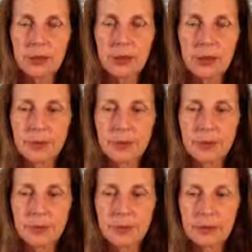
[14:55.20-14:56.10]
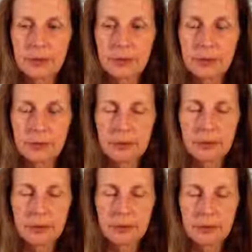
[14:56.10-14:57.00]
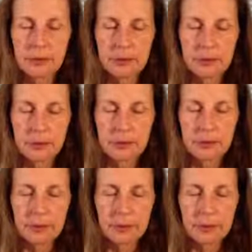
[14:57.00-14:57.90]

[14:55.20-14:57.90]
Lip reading: No one is speaking in this clip.